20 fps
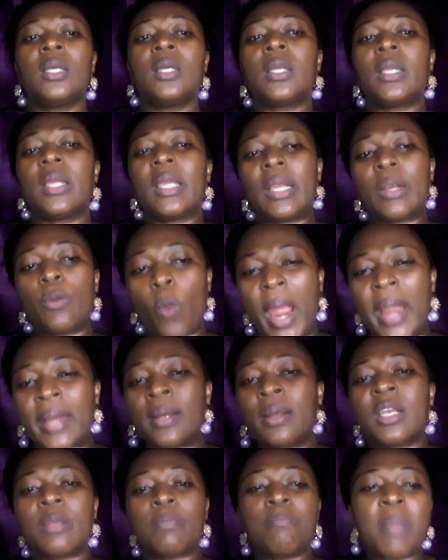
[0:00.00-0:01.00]
when
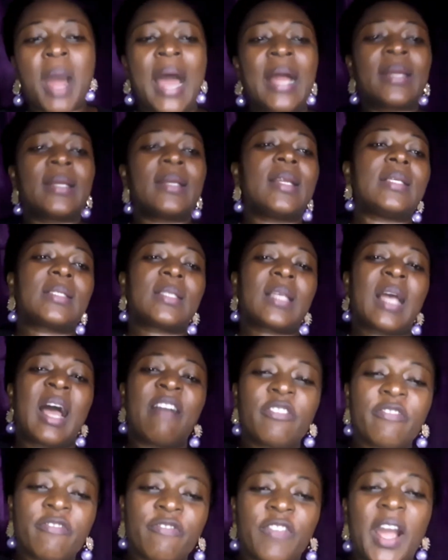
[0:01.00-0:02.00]
the man is
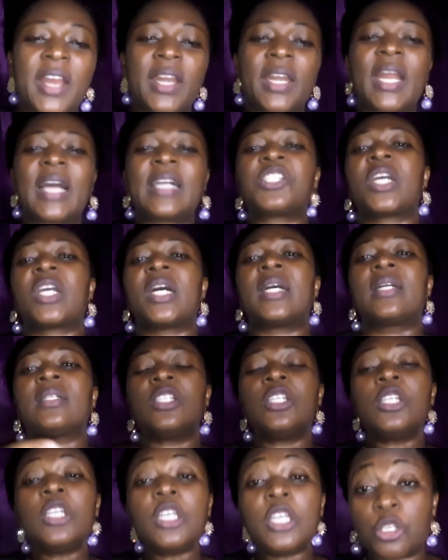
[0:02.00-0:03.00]
having financial
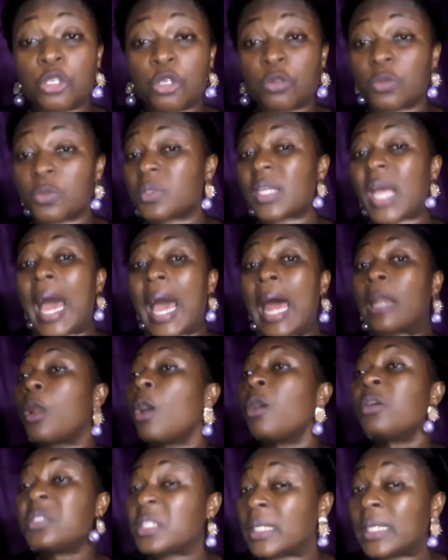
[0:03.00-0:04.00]
issues
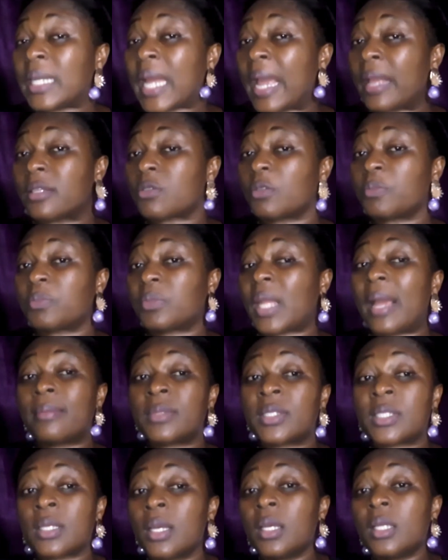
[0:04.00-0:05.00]
along the line, sometimes
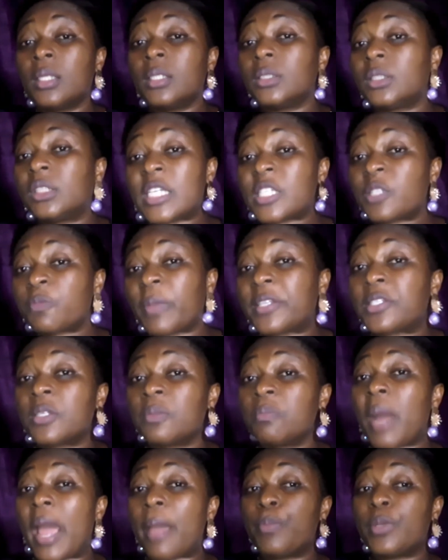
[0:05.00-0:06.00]
this person
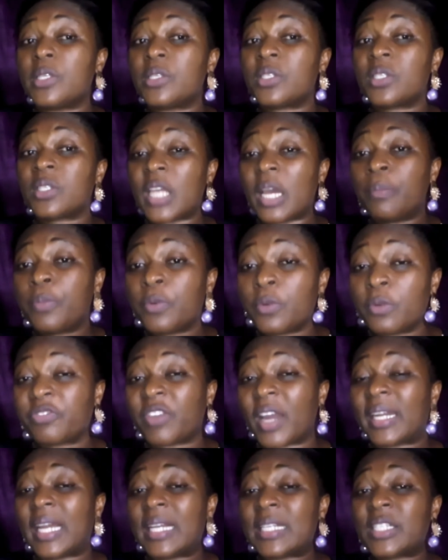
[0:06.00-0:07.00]
might be stable
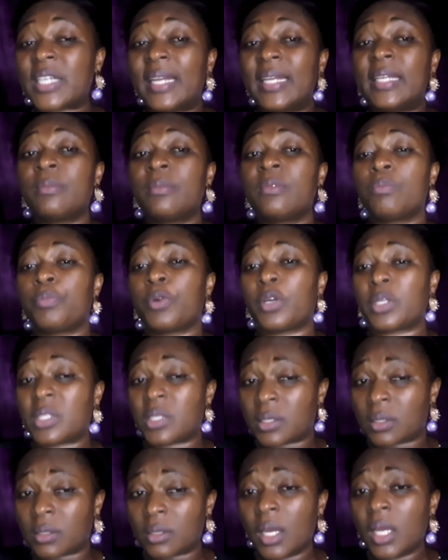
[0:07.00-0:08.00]
financially, but
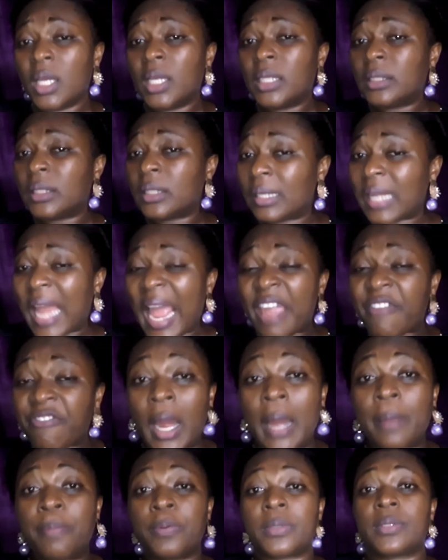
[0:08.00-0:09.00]
life
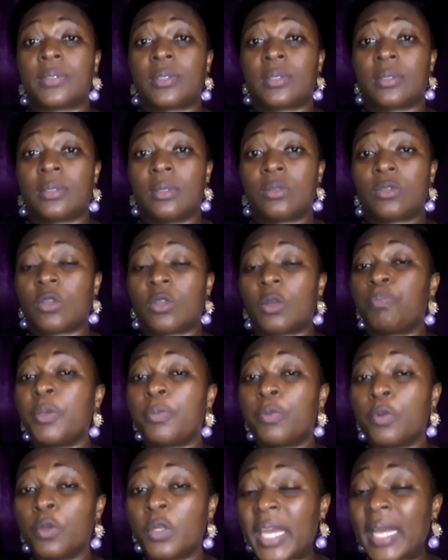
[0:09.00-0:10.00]
happens some
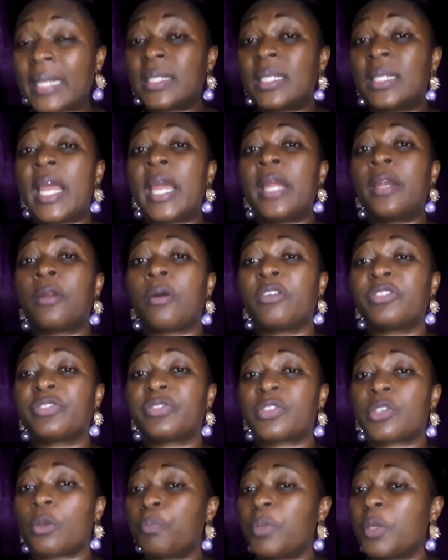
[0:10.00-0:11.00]
people get laid off
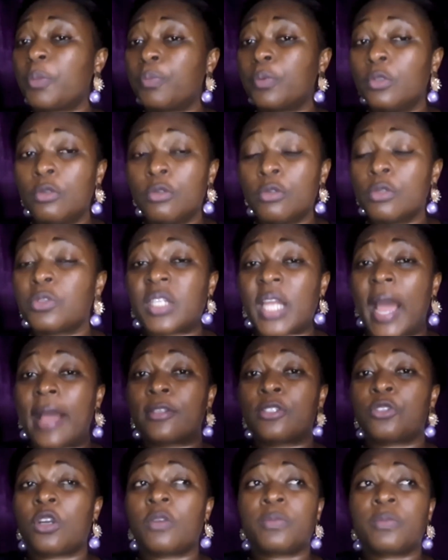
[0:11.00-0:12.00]
some people lose their
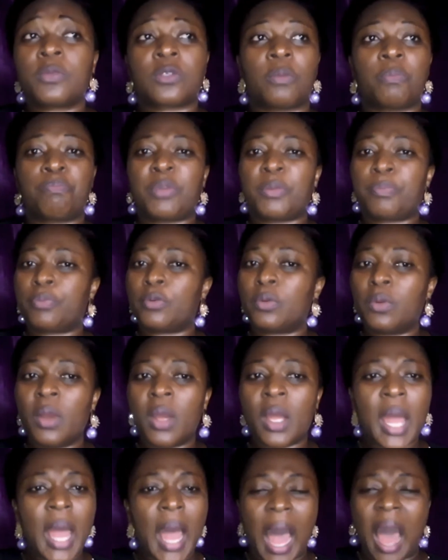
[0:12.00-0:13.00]
jobs some people
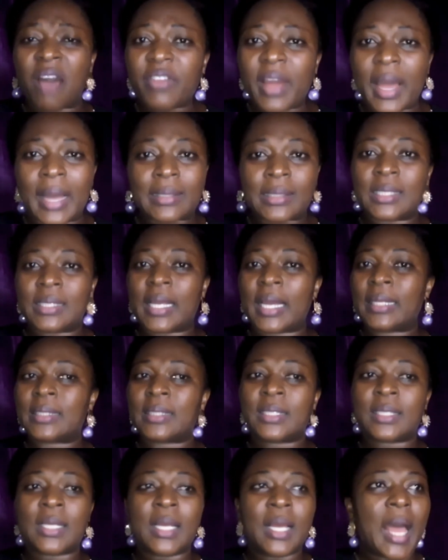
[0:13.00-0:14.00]
have
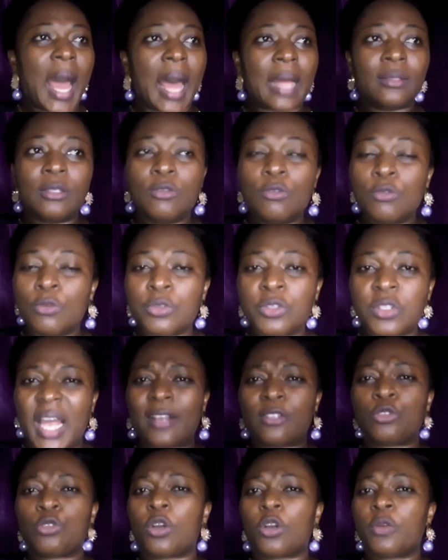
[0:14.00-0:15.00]
accidents and lose their
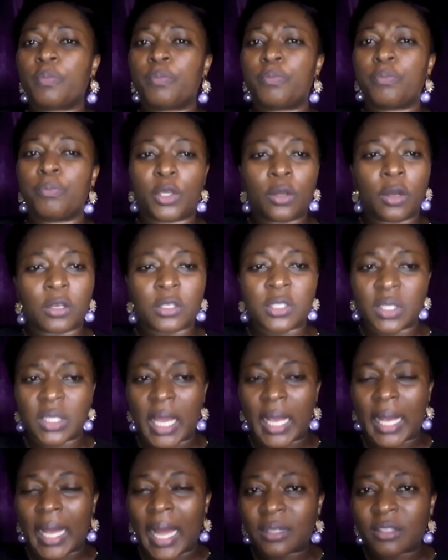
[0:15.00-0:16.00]
job because they
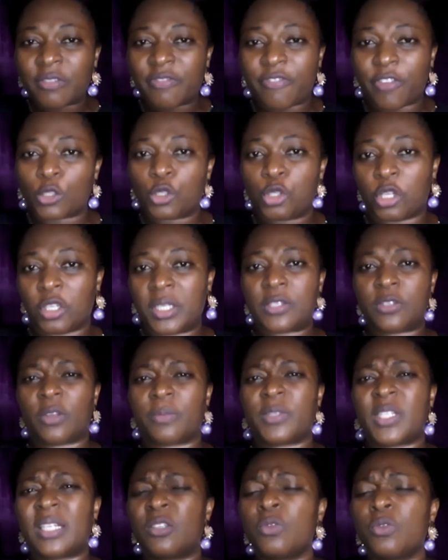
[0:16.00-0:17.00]
can't function in some
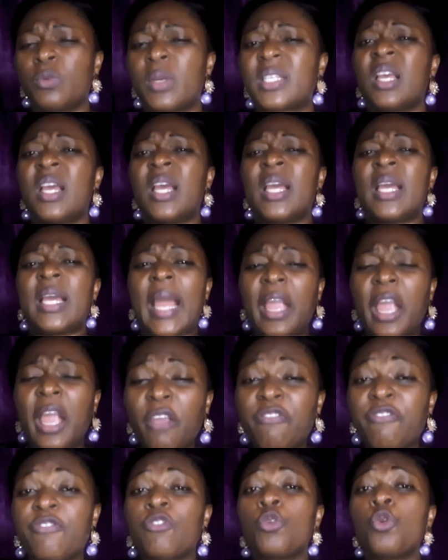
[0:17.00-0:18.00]
certain ways
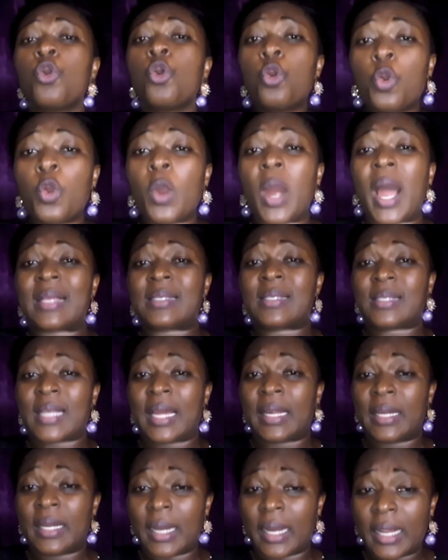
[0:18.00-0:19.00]
if you as
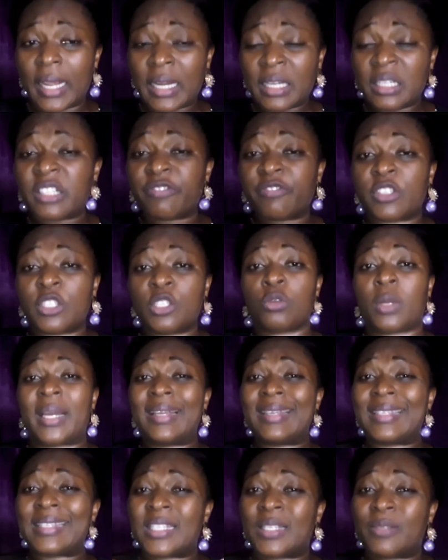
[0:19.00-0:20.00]
an individual
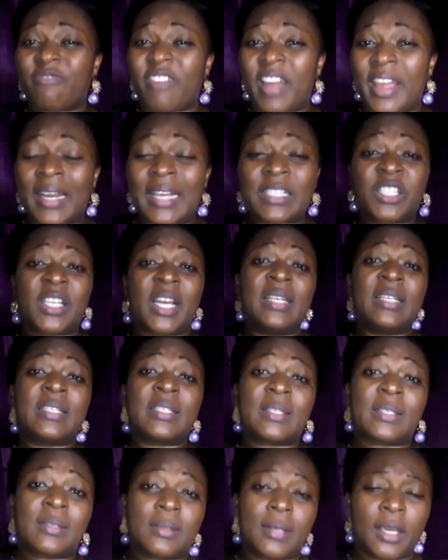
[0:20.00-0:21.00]
is financially
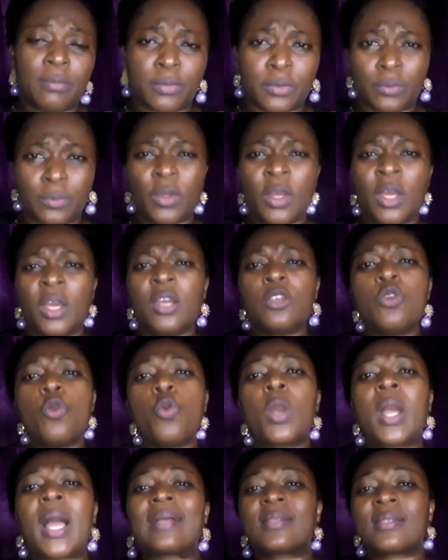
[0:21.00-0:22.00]
stable you
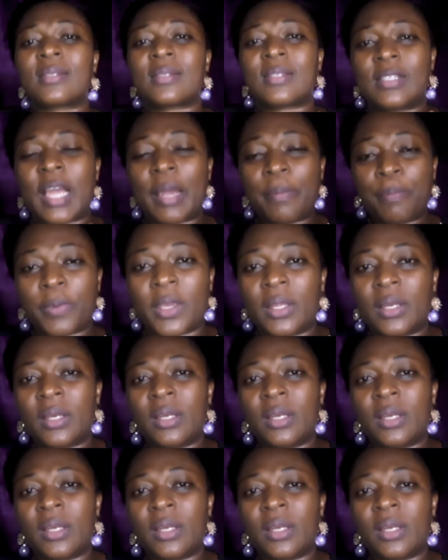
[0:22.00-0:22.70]
can step in